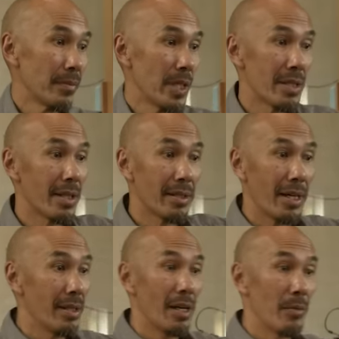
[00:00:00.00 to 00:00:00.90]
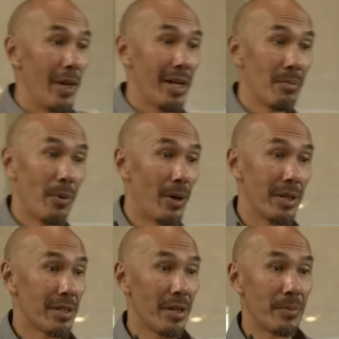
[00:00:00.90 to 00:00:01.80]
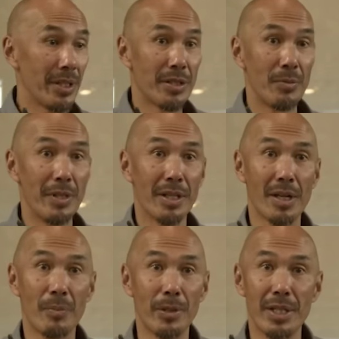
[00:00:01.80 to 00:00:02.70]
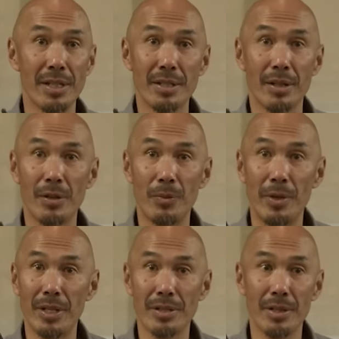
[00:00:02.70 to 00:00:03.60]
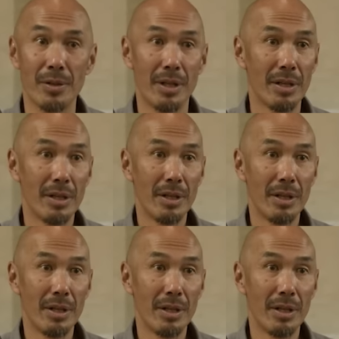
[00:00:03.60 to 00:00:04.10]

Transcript: Just like that young man imparted something to me a couple days ago in Minnesota.